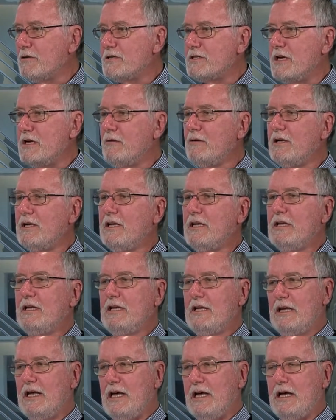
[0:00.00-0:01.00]
So,
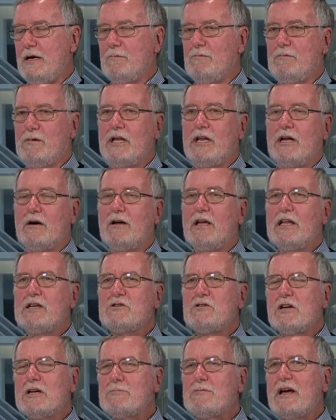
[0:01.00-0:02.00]
um, you know, it
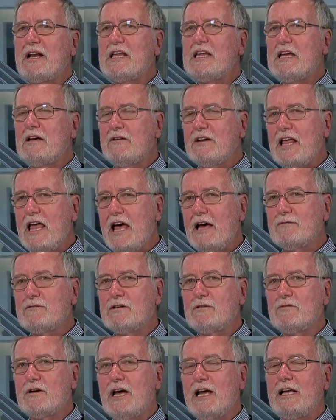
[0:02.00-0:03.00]
took about a year and a half
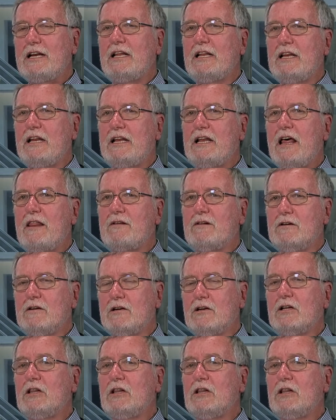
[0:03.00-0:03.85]
to write and another,